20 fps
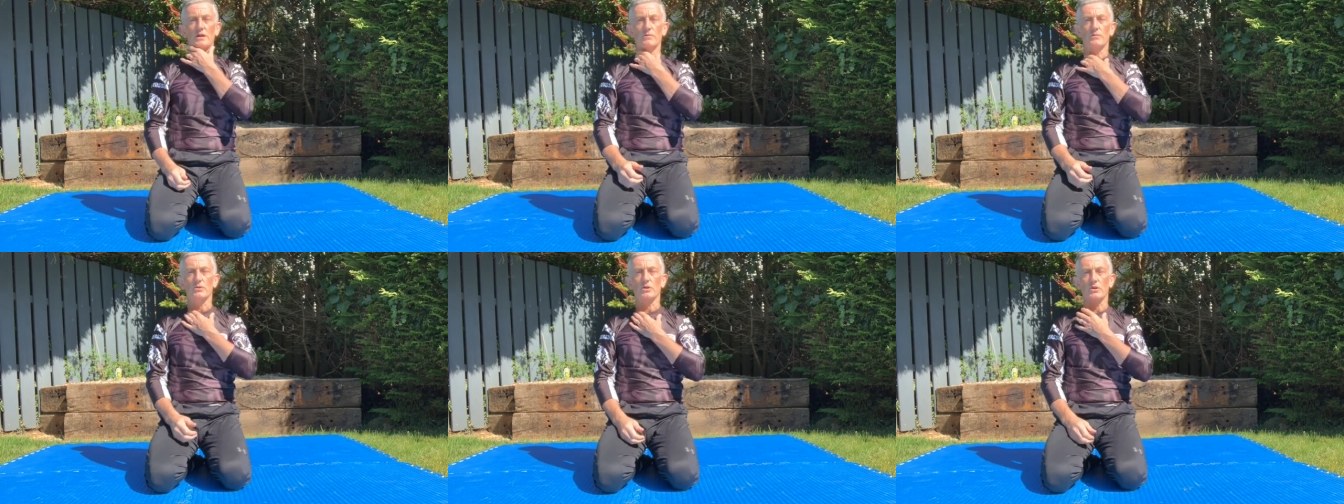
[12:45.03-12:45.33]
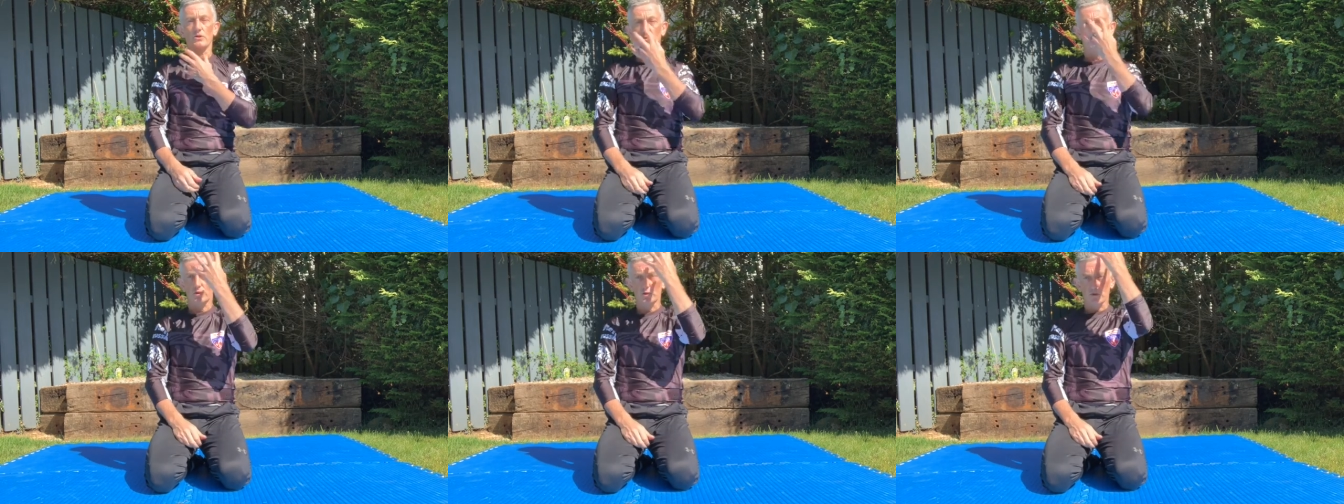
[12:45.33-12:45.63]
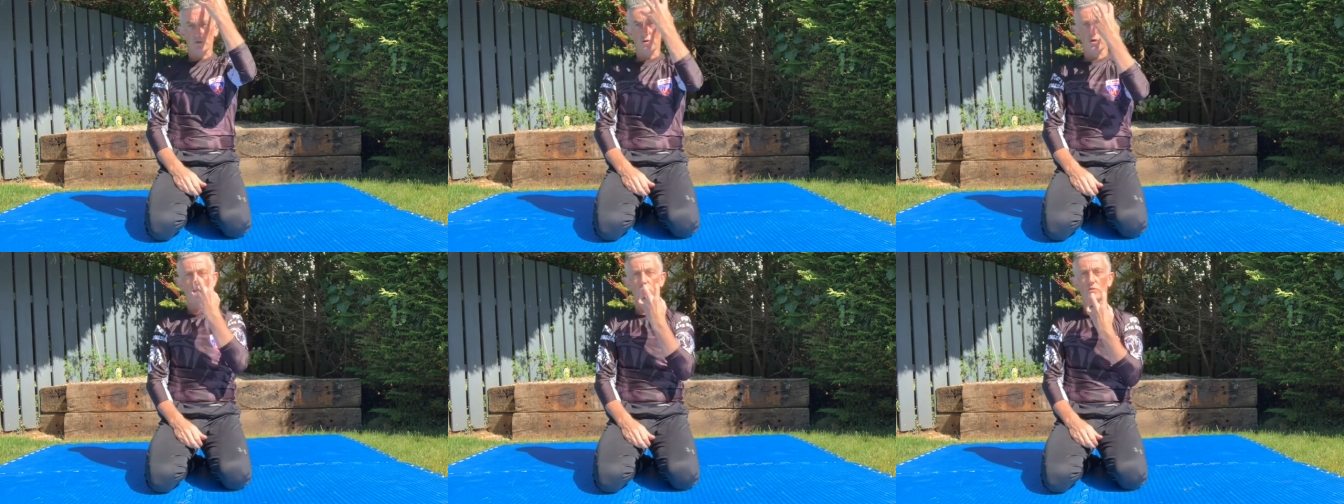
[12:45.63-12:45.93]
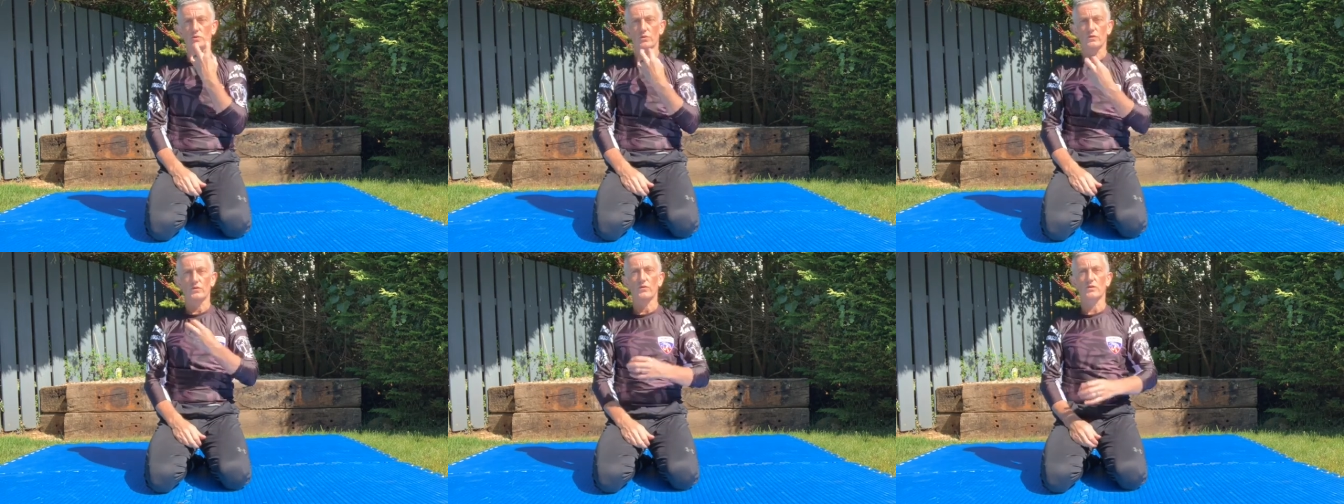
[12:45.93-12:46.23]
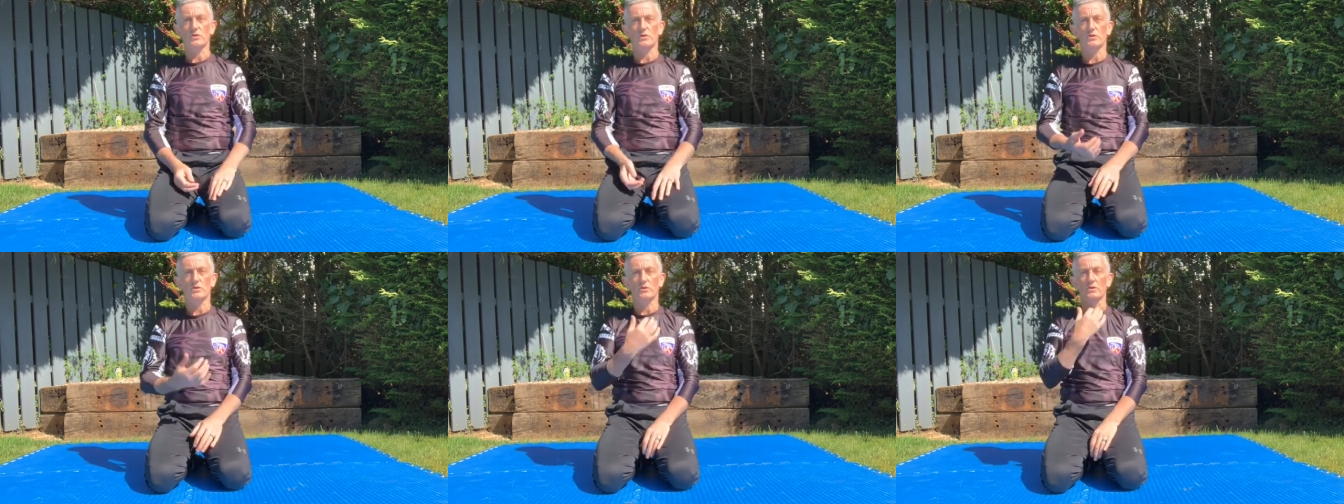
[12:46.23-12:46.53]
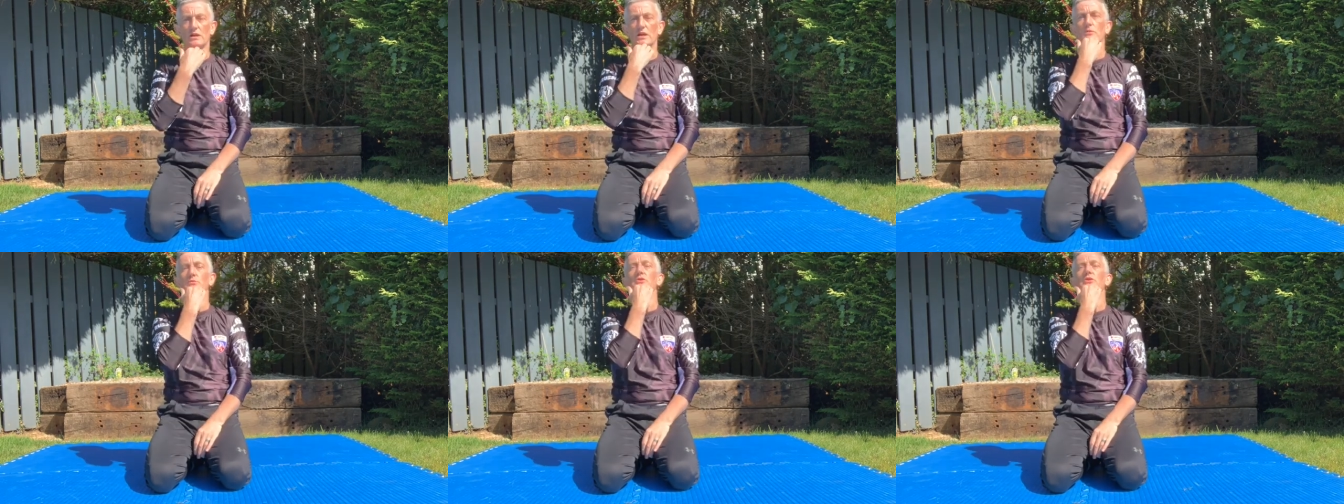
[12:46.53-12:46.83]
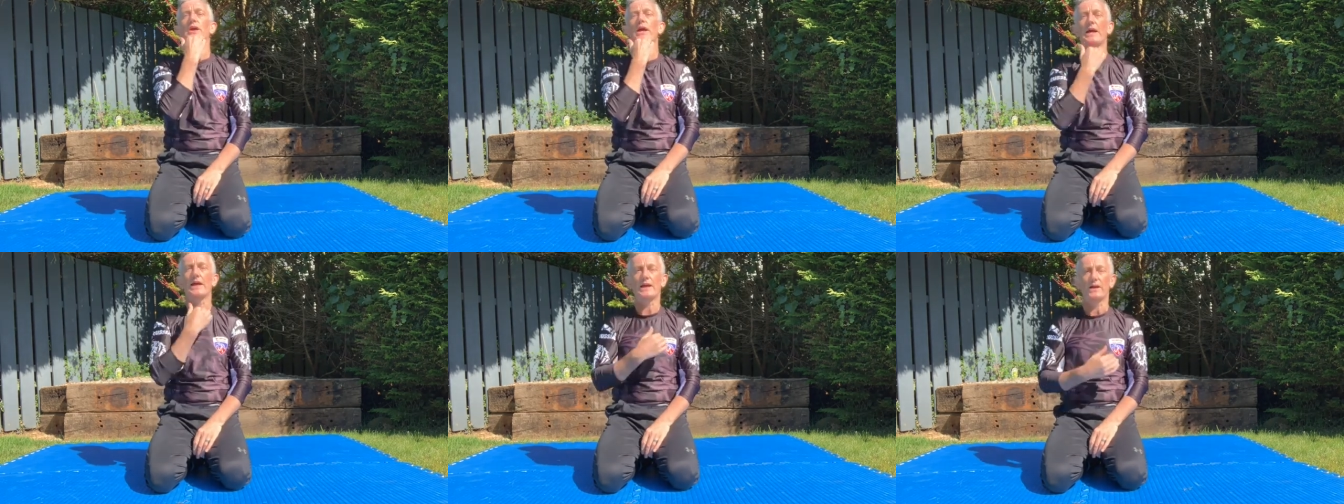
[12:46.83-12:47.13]
but also always focus on keeping your
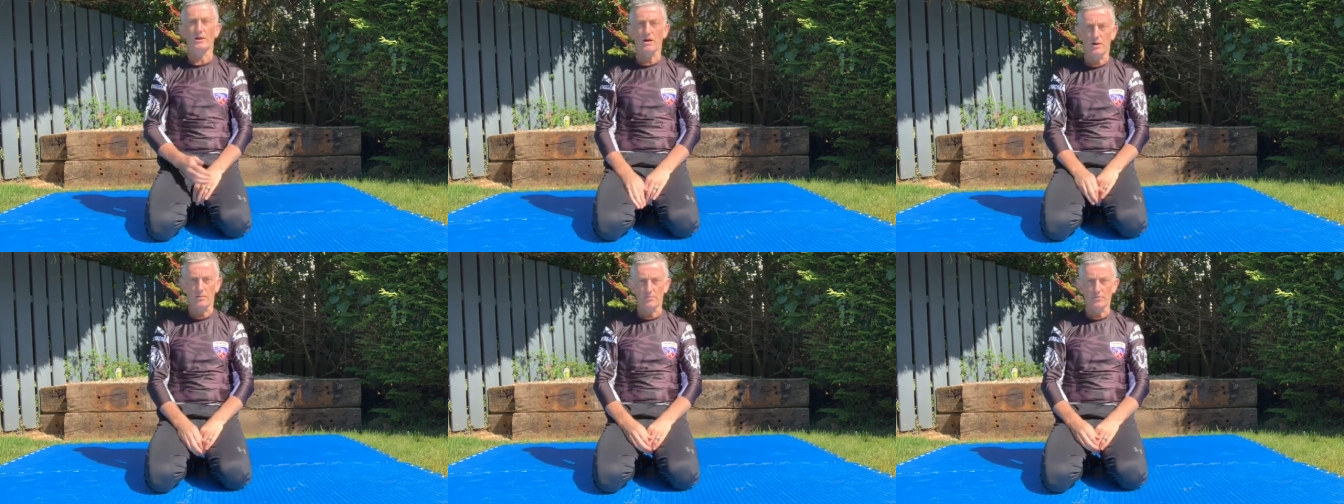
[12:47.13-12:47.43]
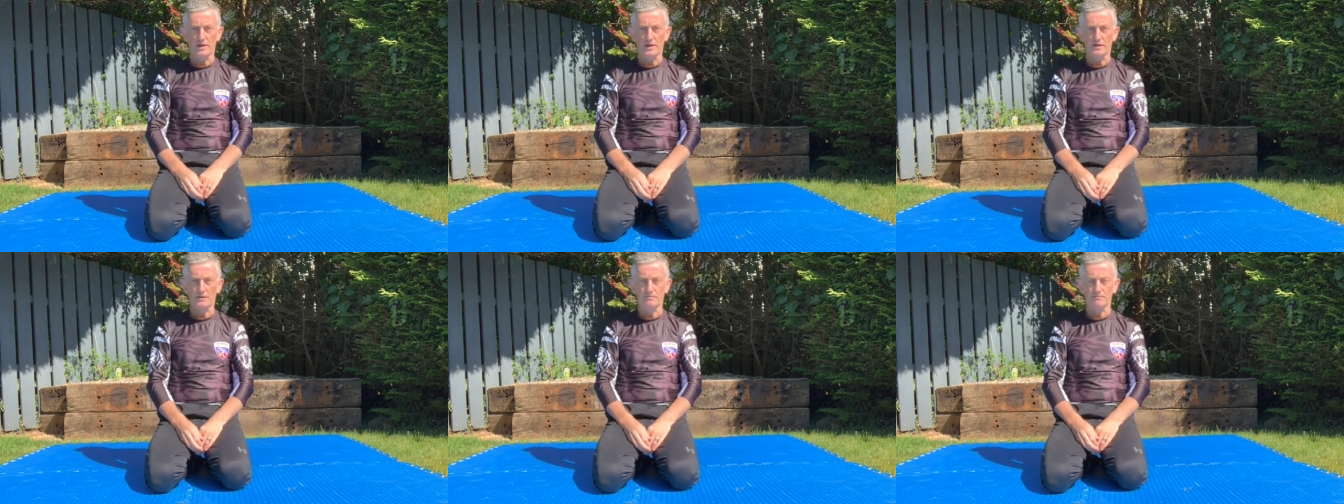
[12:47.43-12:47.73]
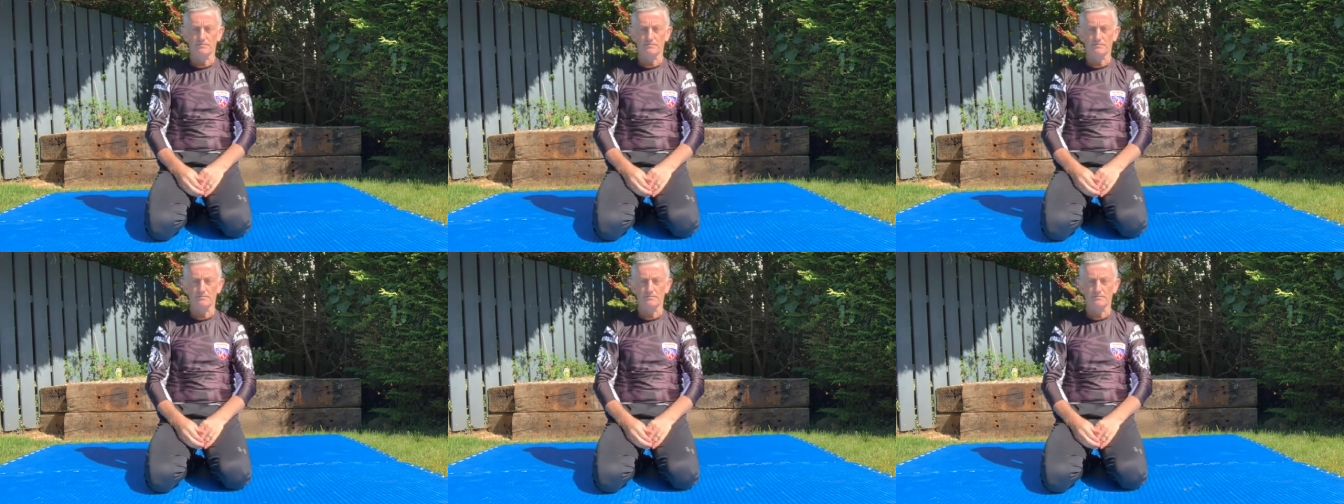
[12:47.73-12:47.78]
head upright.